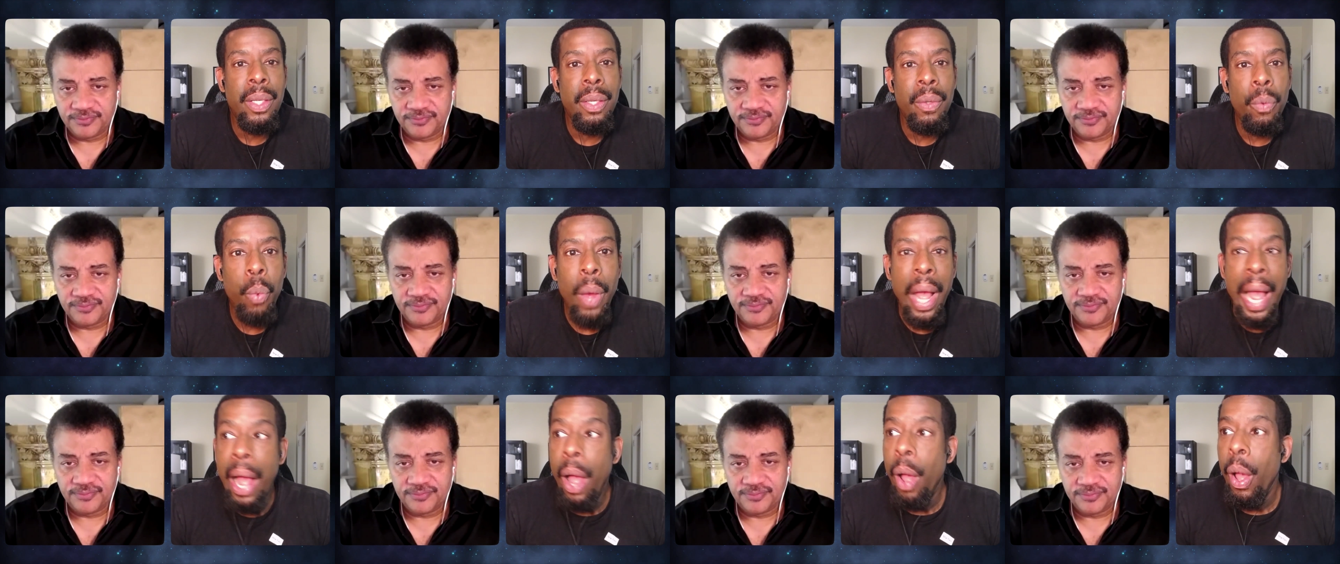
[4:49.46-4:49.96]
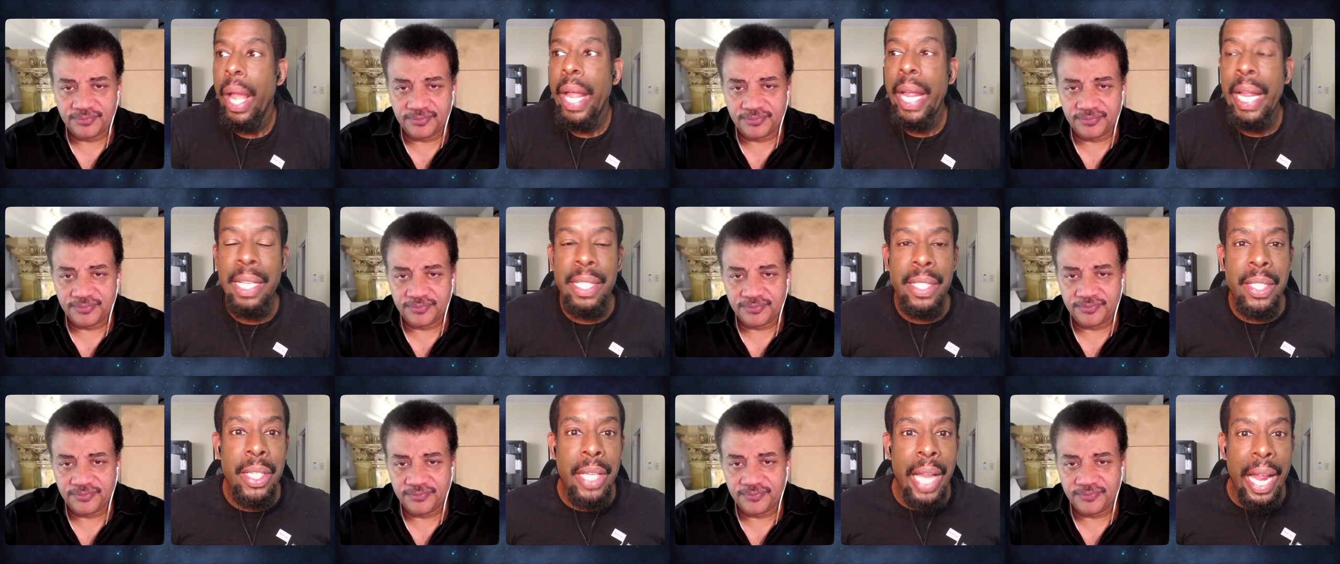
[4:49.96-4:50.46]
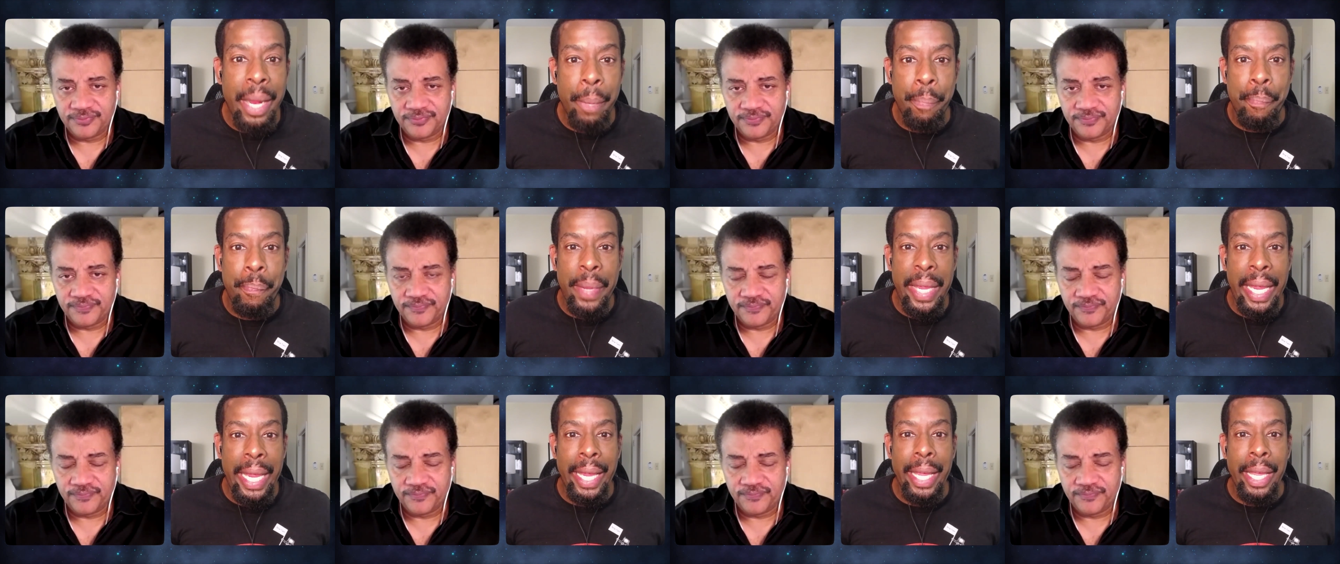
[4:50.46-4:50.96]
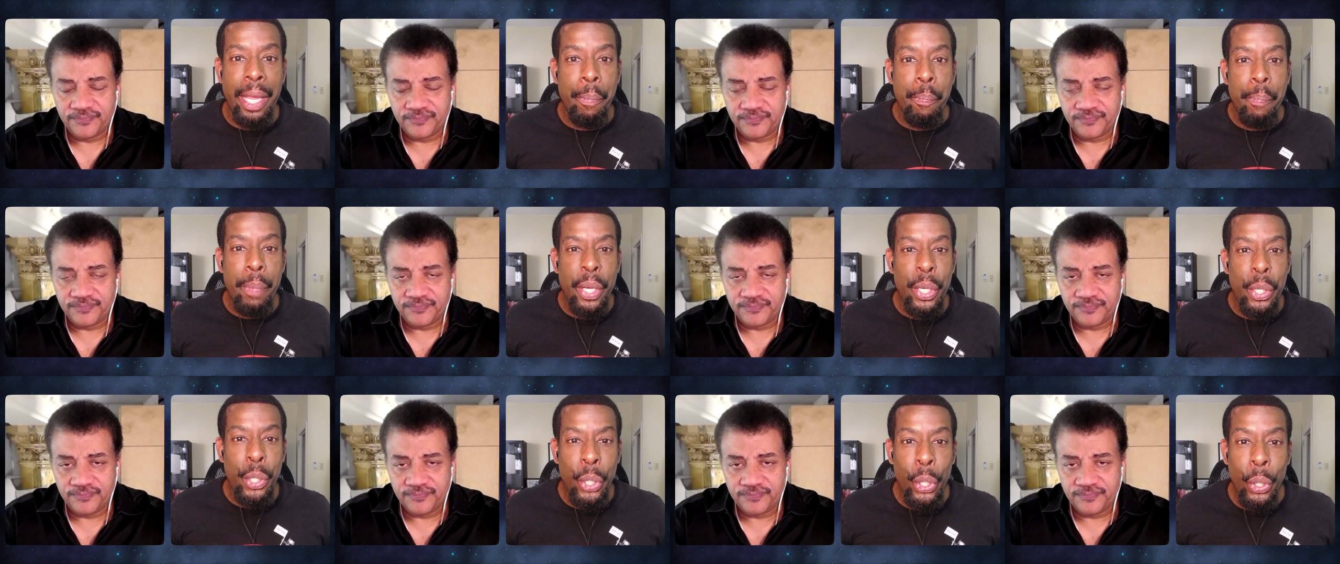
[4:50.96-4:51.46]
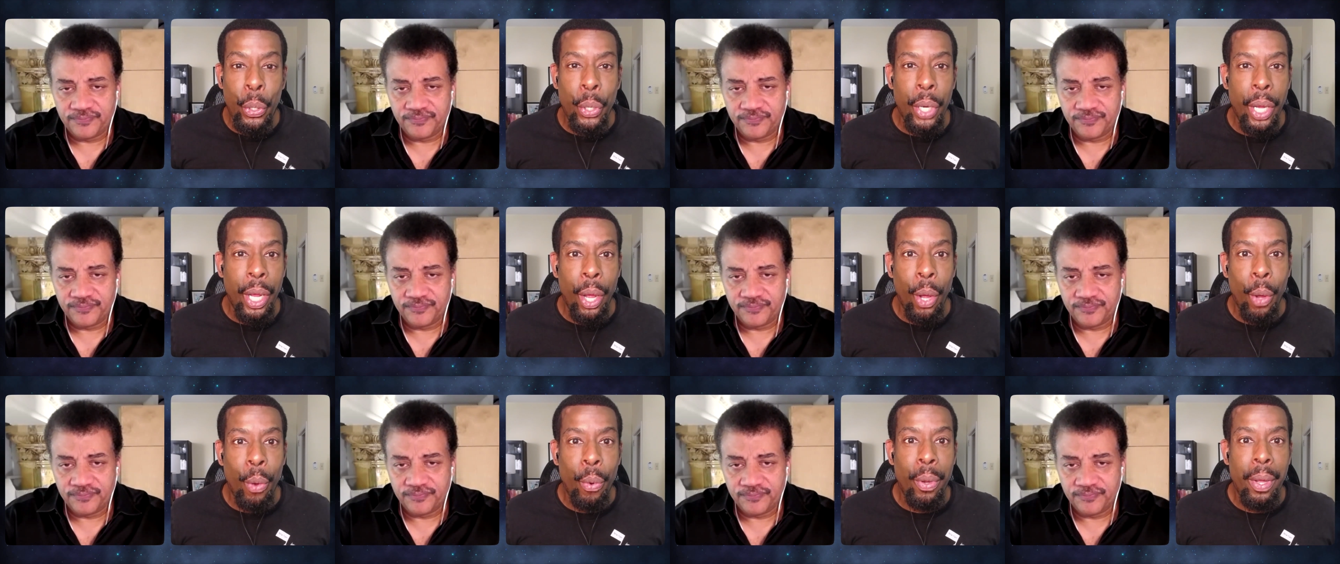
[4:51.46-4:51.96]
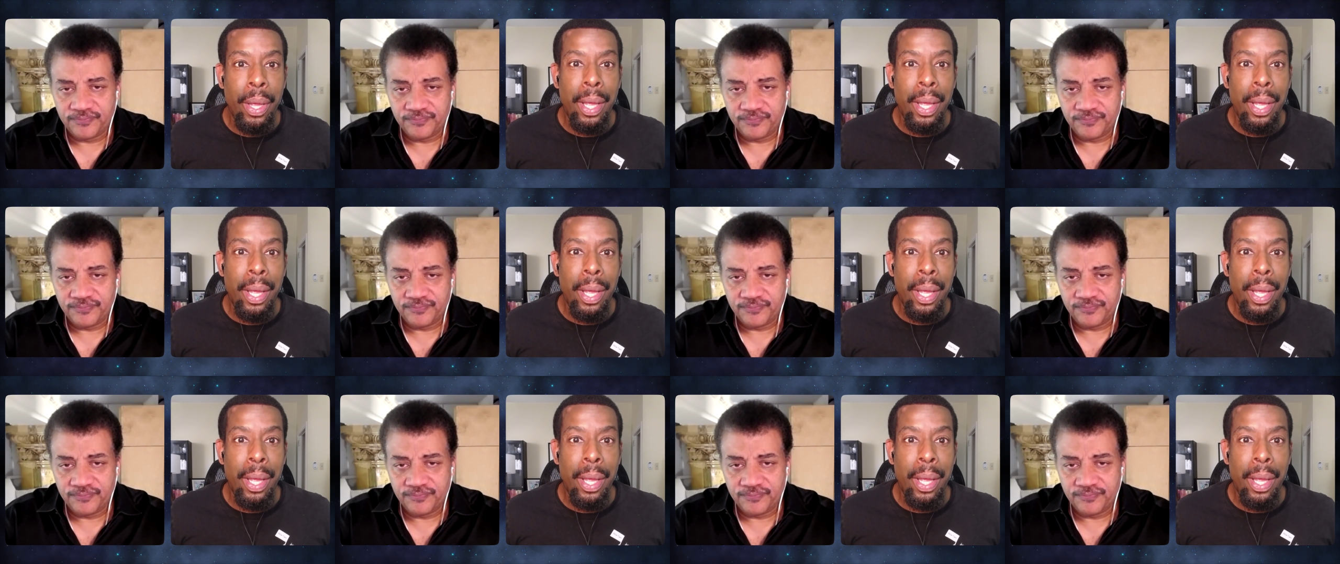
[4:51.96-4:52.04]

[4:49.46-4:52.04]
Speaker 1: Wow, it's like being in Menudo.